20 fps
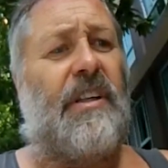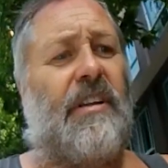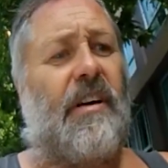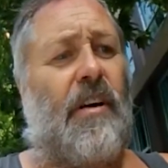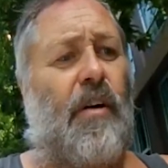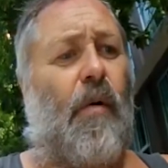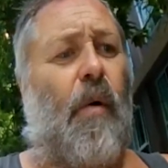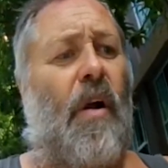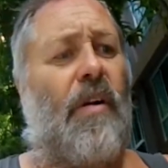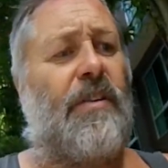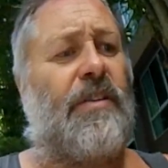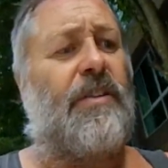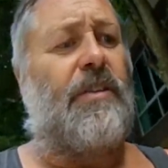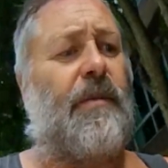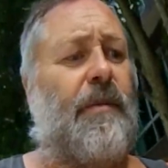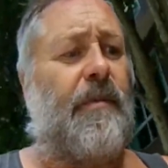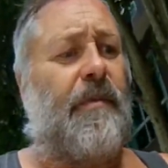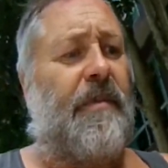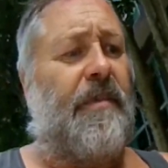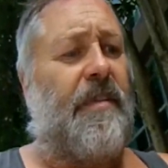the
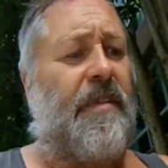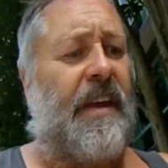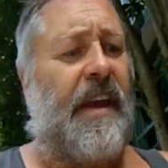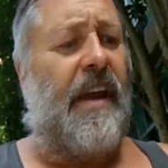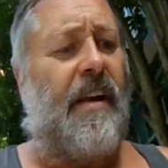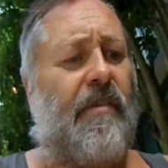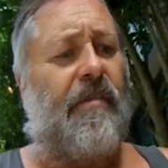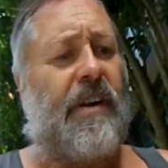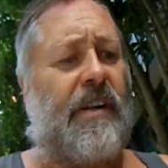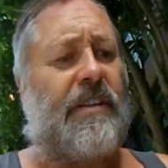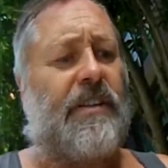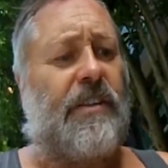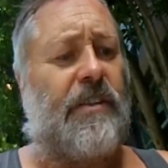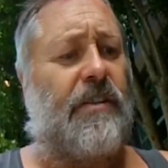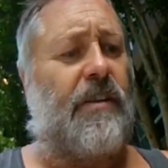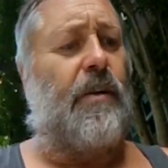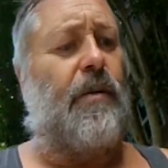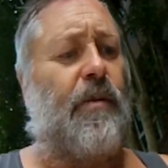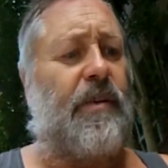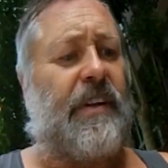quantum theory to
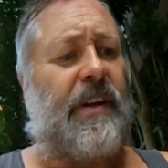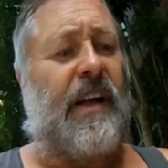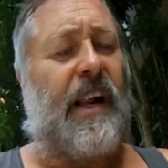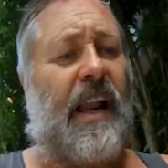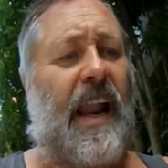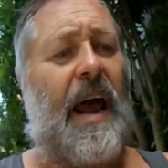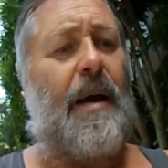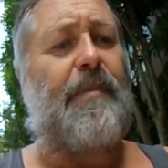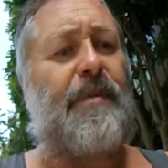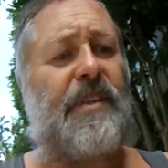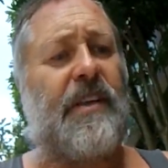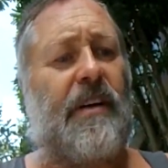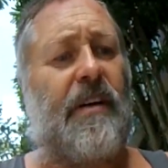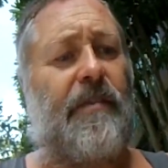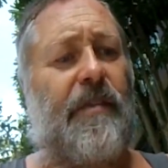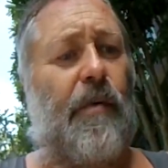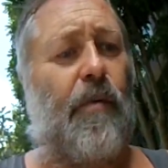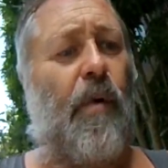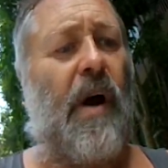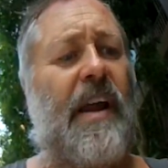do with the collapsing
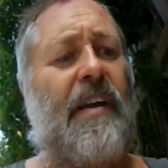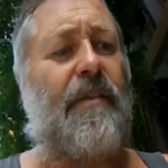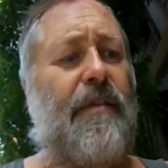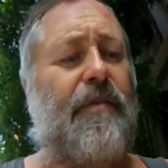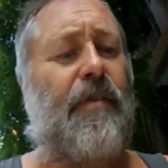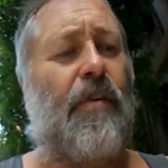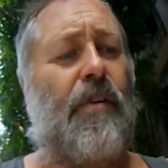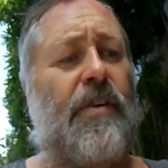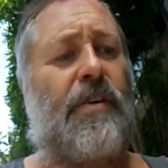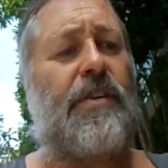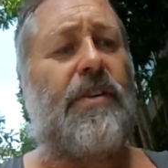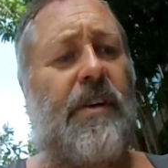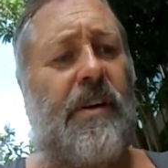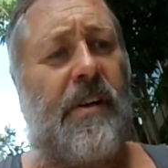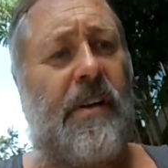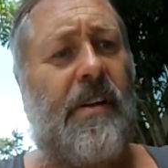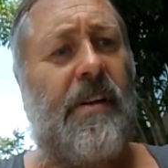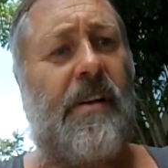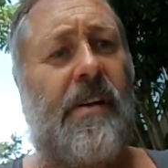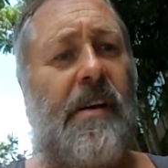of the wave function,
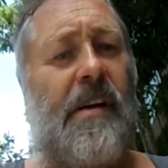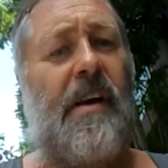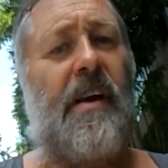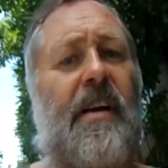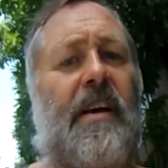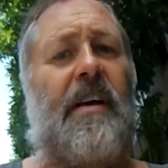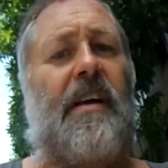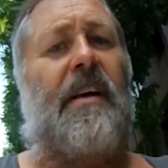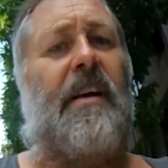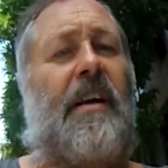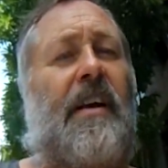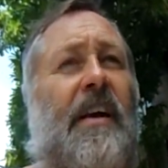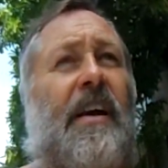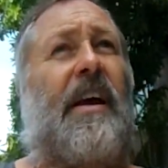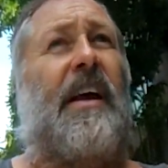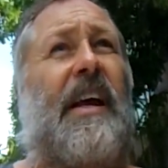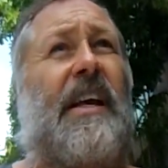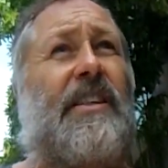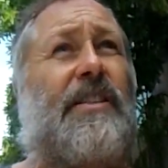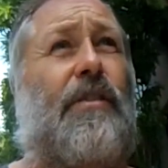
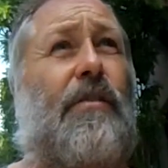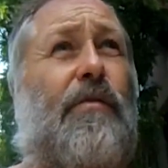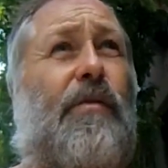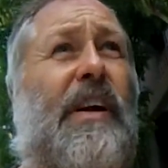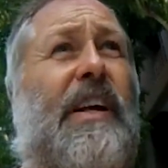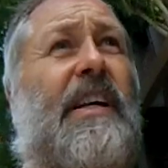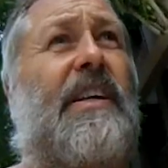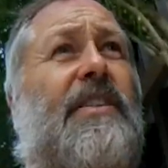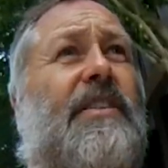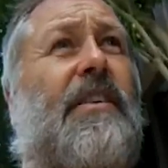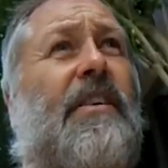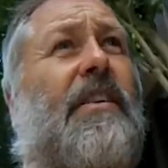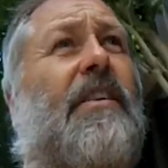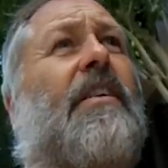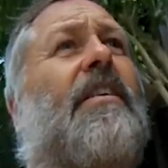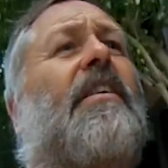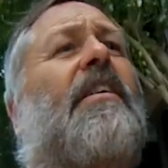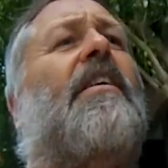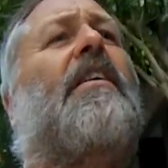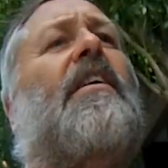is the reason
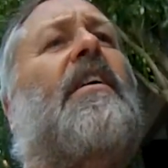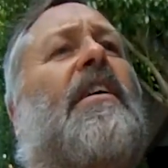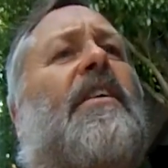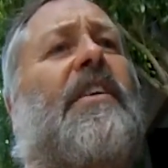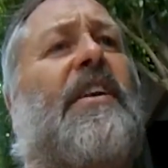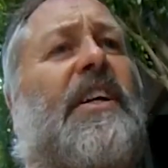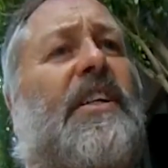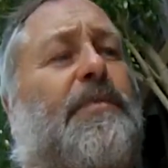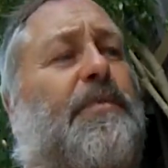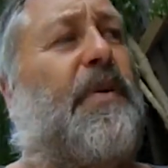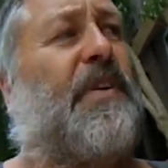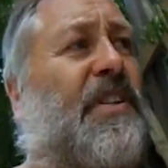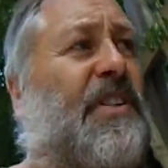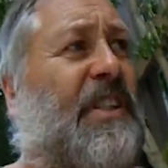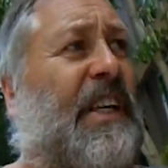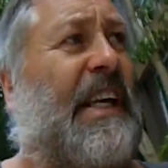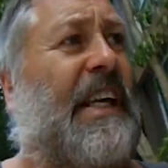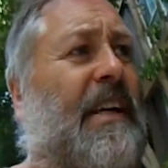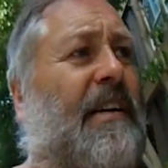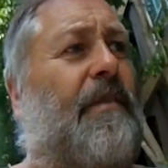that it's
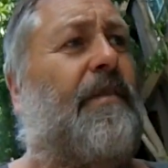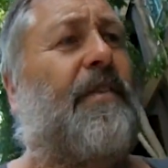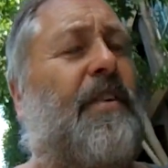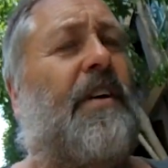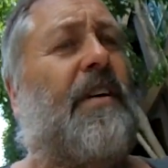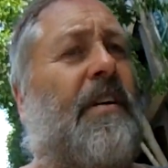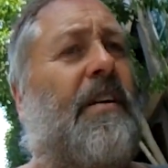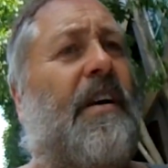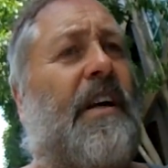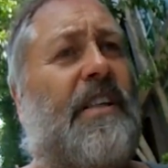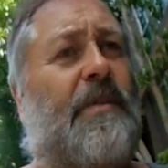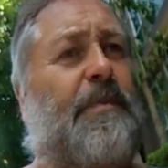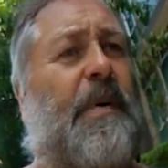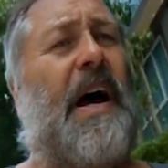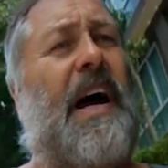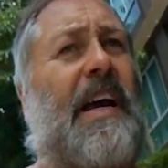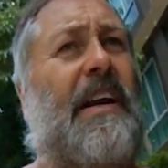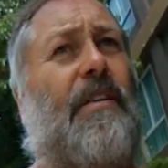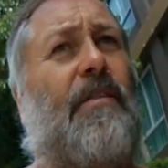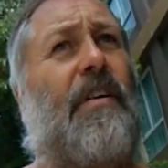perceived as
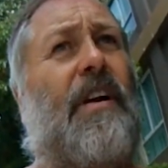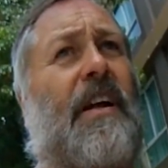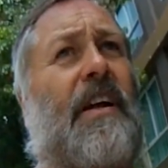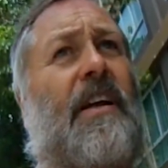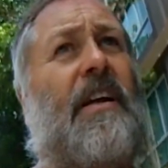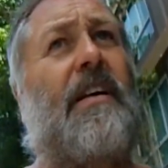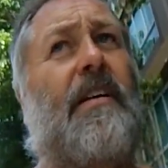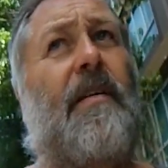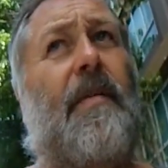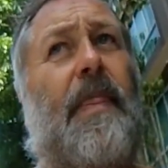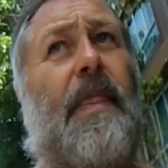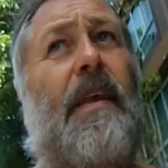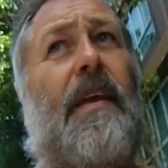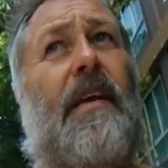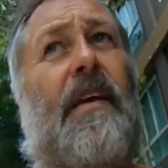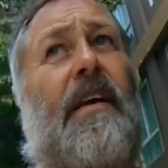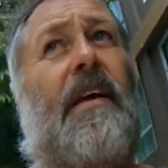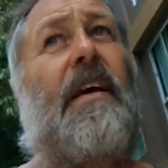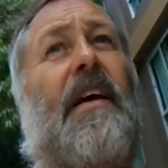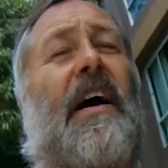binary,
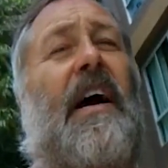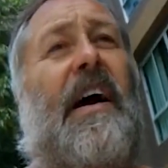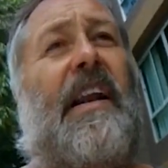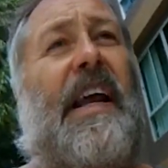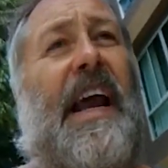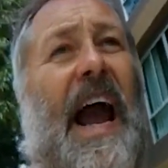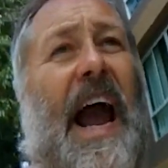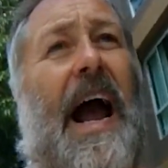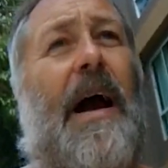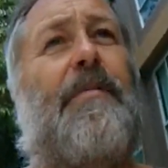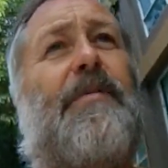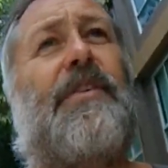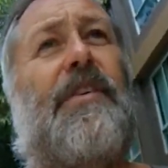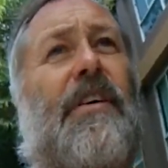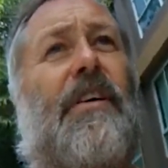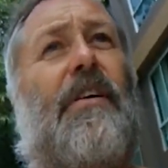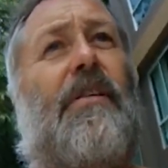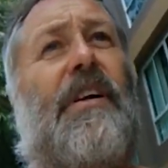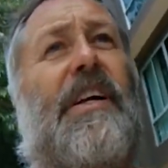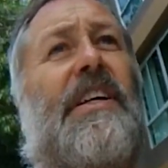and it
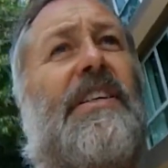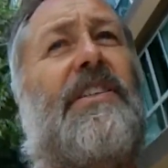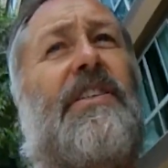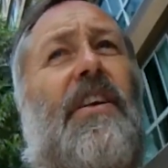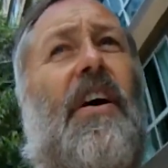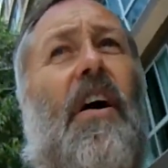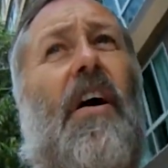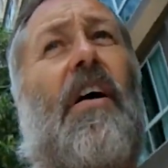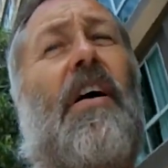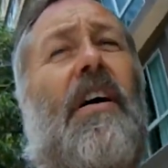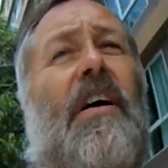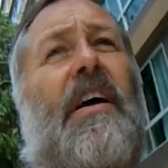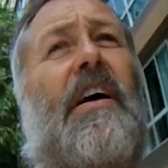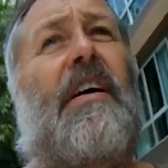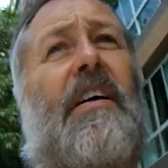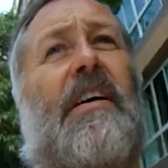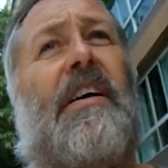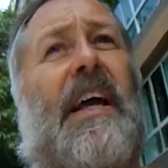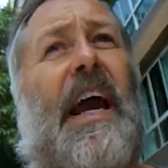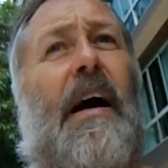absolutely is not.
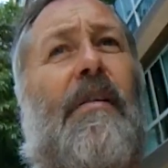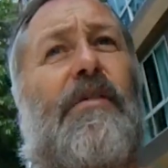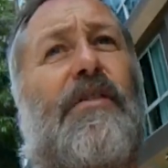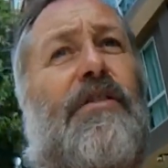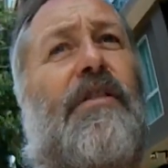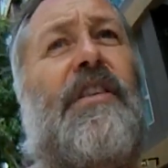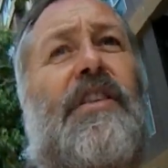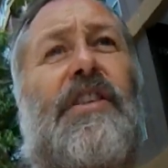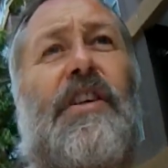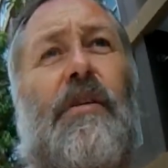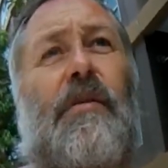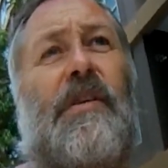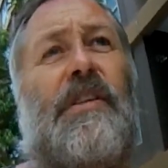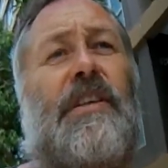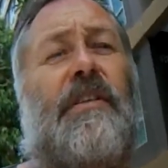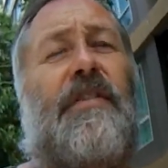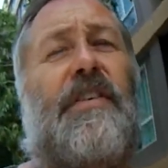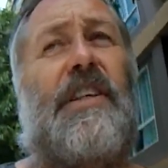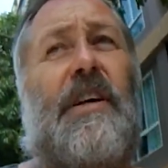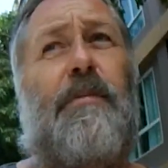
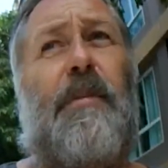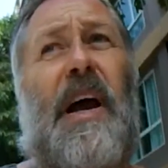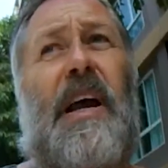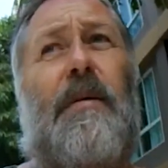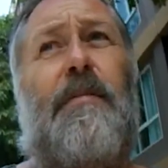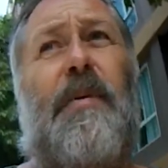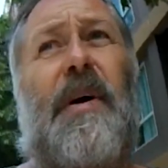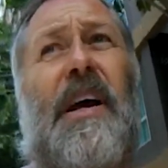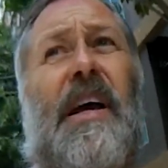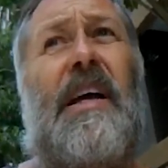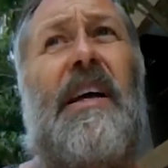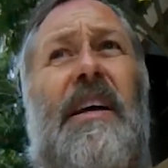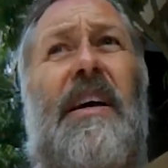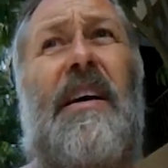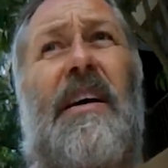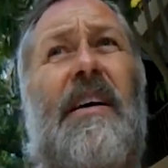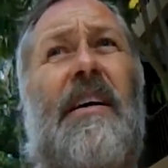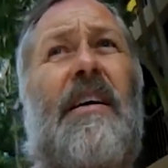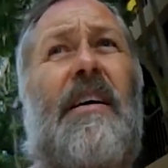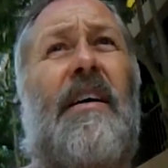Counterintuitive as it may be,
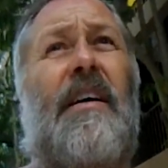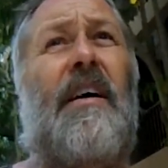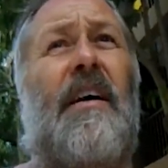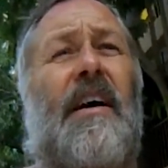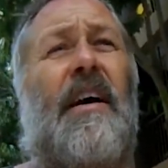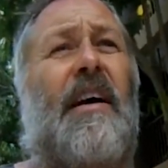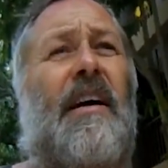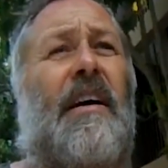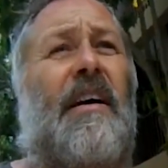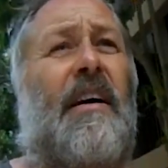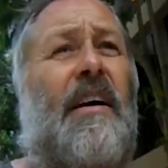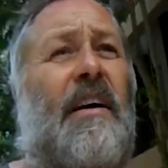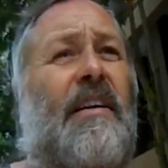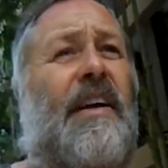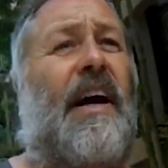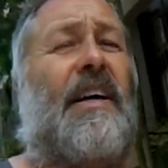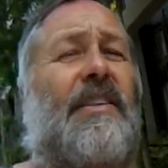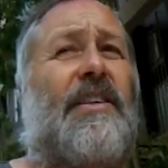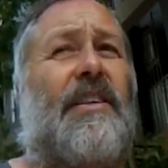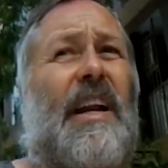
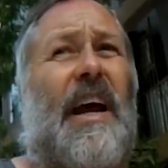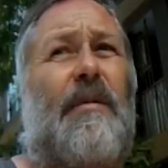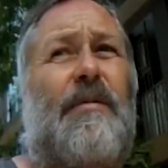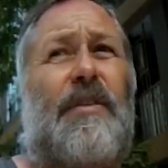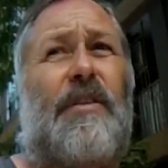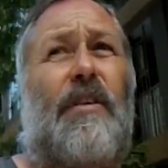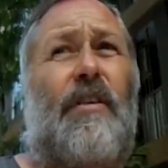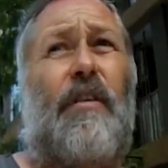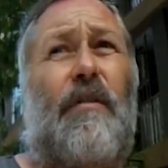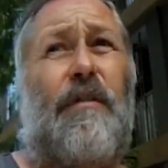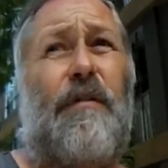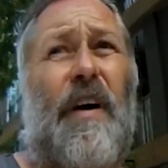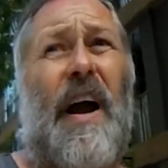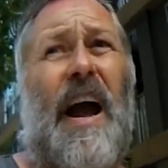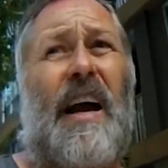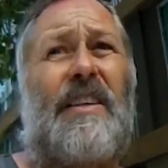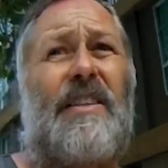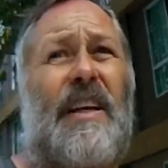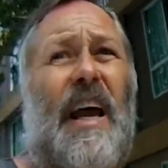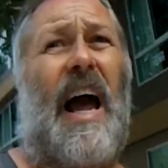that's an absolute
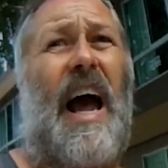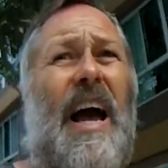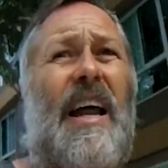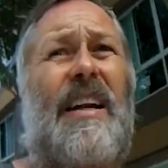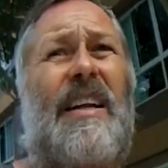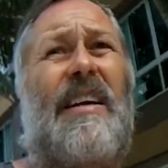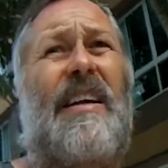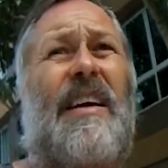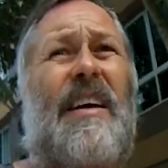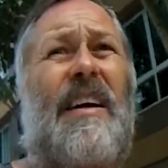fact. And